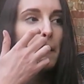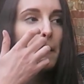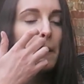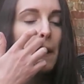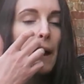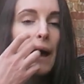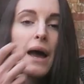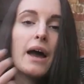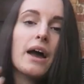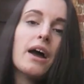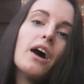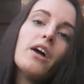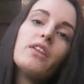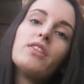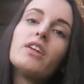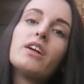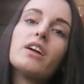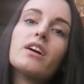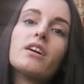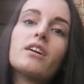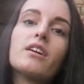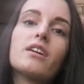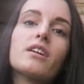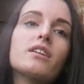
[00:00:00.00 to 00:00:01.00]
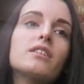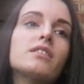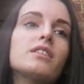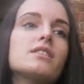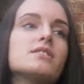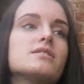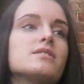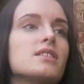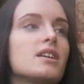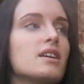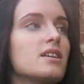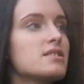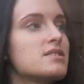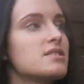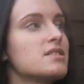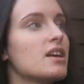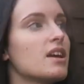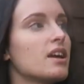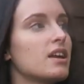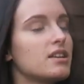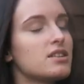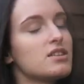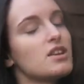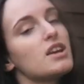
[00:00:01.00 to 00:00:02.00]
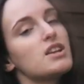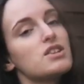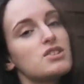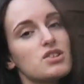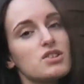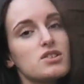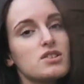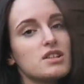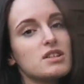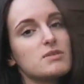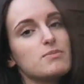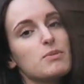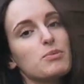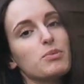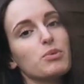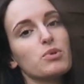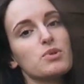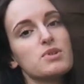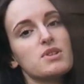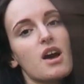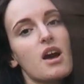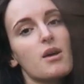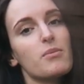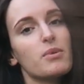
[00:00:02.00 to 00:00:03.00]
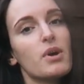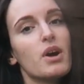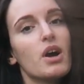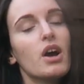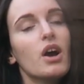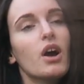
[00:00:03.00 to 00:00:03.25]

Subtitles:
yeah, I think this needs, it does need to be brought up.